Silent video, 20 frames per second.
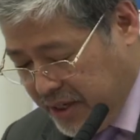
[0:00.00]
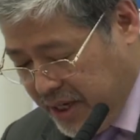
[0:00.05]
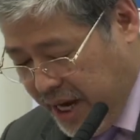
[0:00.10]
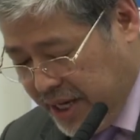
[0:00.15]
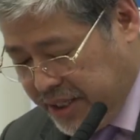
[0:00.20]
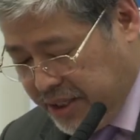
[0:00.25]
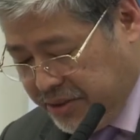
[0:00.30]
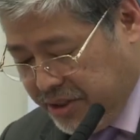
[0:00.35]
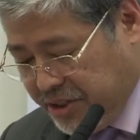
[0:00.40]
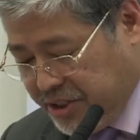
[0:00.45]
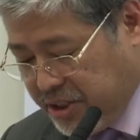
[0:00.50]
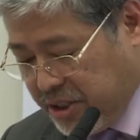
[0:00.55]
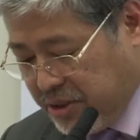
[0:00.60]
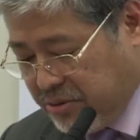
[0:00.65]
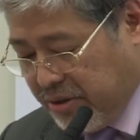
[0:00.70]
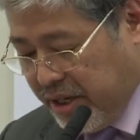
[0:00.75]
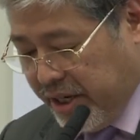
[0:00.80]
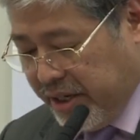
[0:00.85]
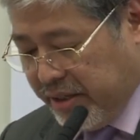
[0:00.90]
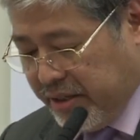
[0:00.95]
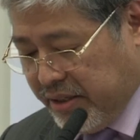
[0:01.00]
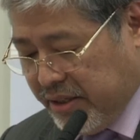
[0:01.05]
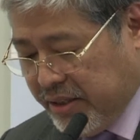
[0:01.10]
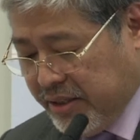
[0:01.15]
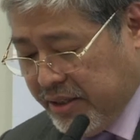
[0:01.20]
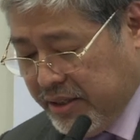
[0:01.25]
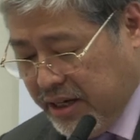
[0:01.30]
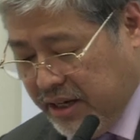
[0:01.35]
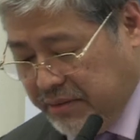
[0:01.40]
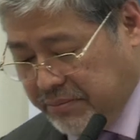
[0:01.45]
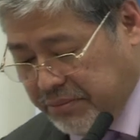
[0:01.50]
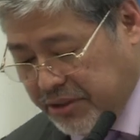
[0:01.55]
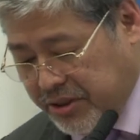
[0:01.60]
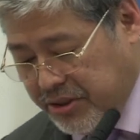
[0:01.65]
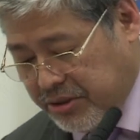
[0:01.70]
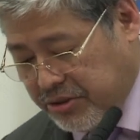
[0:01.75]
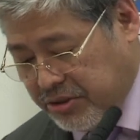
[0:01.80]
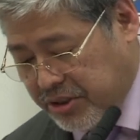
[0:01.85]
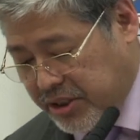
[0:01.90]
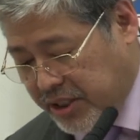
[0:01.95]
And in this regard, I'm
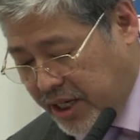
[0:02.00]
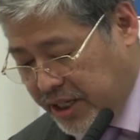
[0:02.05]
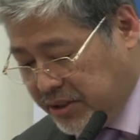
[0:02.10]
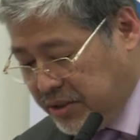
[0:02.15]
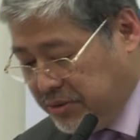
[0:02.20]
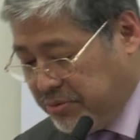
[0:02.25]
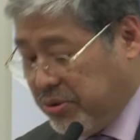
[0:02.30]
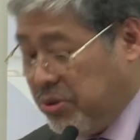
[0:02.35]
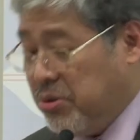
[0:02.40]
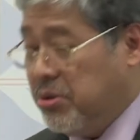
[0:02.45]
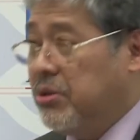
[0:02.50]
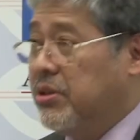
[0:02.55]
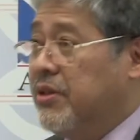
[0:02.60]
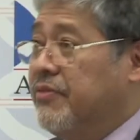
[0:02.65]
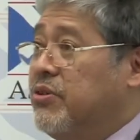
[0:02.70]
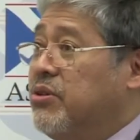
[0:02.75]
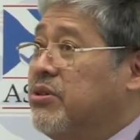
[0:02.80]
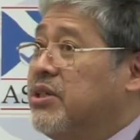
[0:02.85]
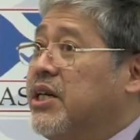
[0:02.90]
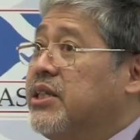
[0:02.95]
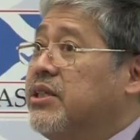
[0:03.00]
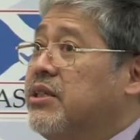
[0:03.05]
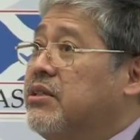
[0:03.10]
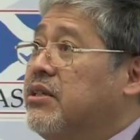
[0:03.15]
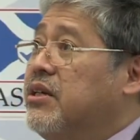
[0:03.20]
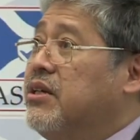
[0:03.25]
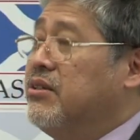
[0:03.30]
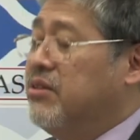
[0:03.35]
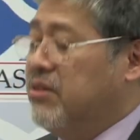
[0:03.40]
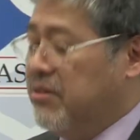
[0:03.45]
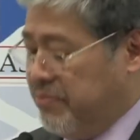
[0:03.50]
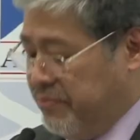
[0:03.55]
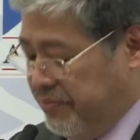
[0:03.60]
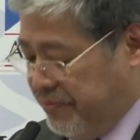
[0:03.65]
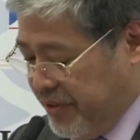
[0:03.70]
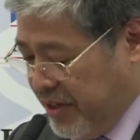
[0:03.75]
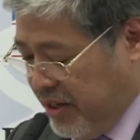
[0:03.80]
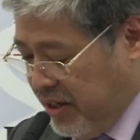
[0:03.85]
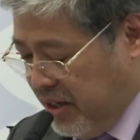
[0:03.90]
pleased to cite the role of the United Kingdom